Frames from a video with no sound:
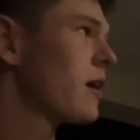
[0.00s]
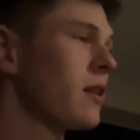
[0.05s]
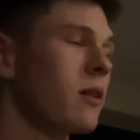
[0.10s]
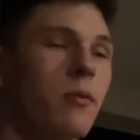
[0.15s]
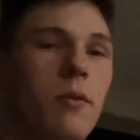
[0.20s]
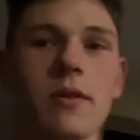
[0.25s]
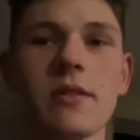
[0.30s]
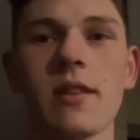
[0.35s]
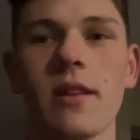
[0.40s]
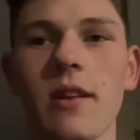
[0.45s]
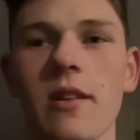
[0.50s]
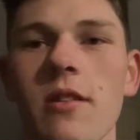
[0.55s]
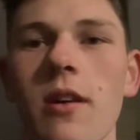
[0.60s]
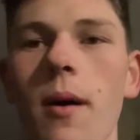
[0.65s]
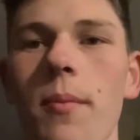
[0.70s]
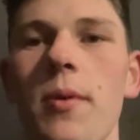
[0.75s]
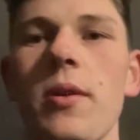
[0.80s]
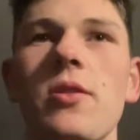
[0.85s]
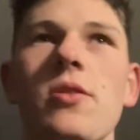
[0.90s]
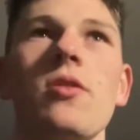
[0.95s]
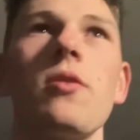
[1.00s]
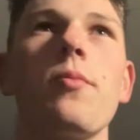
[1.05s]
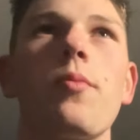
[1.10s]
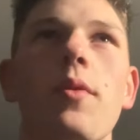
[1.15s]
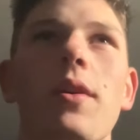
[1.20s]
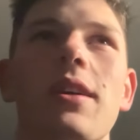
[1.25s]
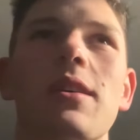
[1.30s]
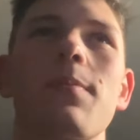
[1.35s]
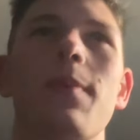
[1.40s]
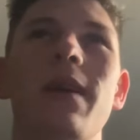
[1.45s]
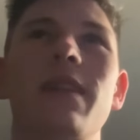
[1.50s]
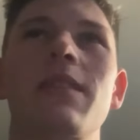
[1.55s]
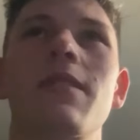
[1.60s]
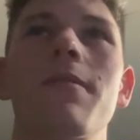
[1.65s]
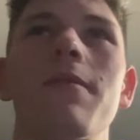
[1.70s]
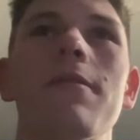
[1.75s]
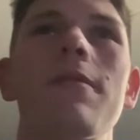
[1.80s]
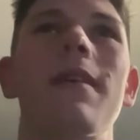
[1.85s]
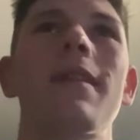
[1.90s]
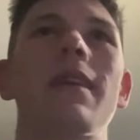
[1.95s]
the ones on the top are super expensive
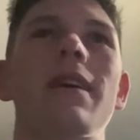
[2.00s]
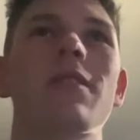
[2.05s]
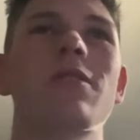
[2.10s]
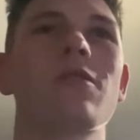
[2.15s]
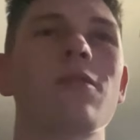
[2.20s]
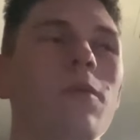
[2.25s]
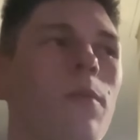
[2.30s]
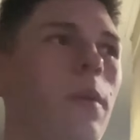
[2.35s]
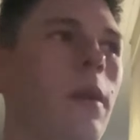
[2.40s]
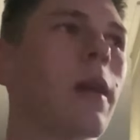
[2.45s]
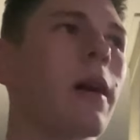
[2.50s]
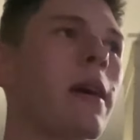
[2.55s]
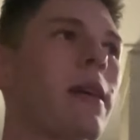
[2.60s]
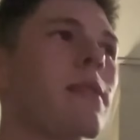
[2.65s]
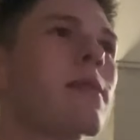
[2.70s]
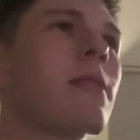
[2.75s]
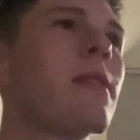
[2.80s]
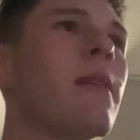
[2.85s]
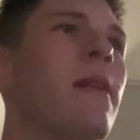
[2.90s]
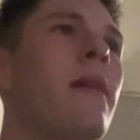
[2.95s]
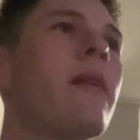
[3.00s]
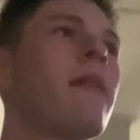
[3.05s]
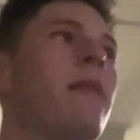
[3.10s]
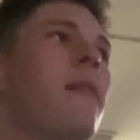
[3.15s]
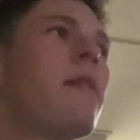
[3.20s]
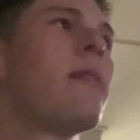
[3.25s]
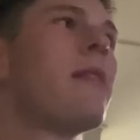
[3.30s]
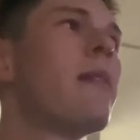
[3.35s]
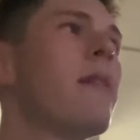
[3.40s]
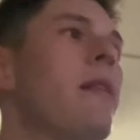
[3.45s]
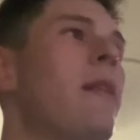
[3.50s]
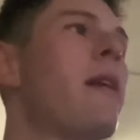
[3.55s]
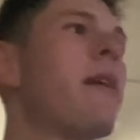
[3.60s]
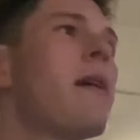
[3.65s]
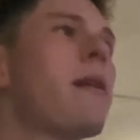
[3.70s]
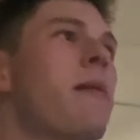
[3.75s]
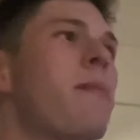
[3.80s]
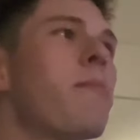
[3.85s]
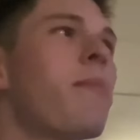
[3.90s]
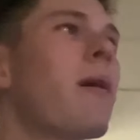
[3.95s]
and they're super nice.
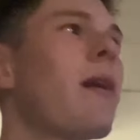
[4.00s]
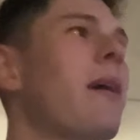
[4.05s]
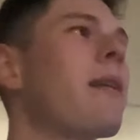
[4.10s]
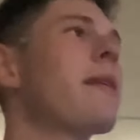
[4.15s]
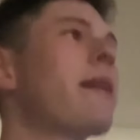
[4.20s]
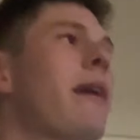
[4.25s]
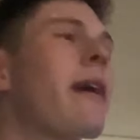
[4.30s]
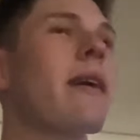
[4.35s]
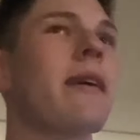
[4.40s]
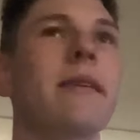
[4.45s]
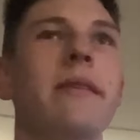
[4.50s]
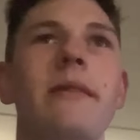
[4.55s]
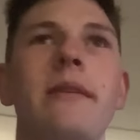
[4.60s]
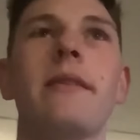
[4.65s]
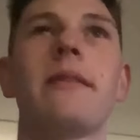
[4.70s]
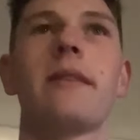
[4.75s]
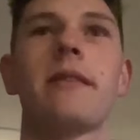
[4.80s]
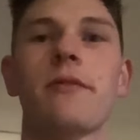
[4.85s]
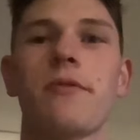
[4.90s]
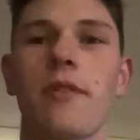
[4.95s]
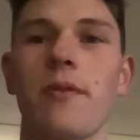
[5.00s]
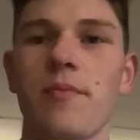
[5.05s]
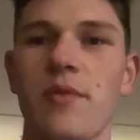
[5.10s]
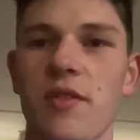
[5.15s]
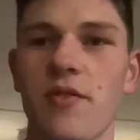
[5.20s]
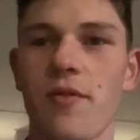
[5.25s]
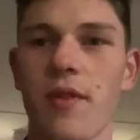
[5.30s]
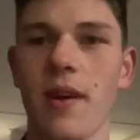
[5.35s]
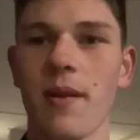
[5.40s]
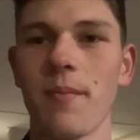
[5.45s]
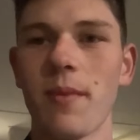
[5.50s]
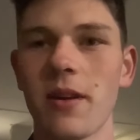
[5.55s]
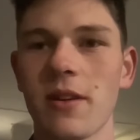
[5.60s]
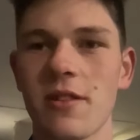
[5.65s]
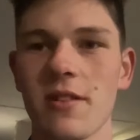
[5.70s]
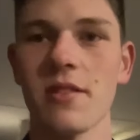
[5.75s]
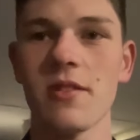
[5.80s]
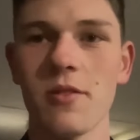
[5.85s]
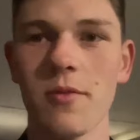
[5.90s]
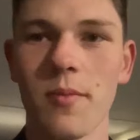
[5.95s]
But yeah, dream's a dream. It's
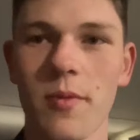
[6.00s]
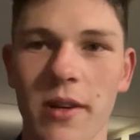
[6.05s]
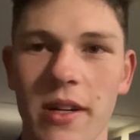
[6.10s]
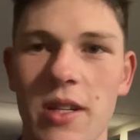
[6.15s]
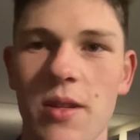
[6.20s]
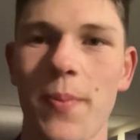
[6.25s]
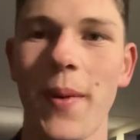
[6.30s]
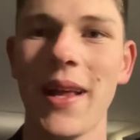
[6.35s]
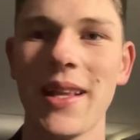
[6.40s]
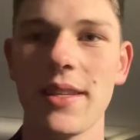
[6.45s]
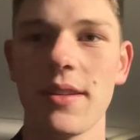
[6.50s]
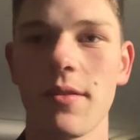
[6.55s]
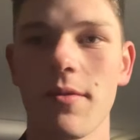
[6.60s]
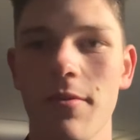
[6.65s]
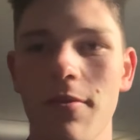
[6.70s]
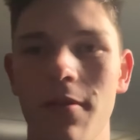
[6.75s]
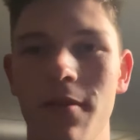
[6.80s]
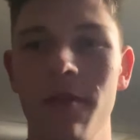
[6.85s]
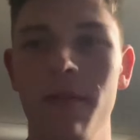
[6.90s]
just super expensive.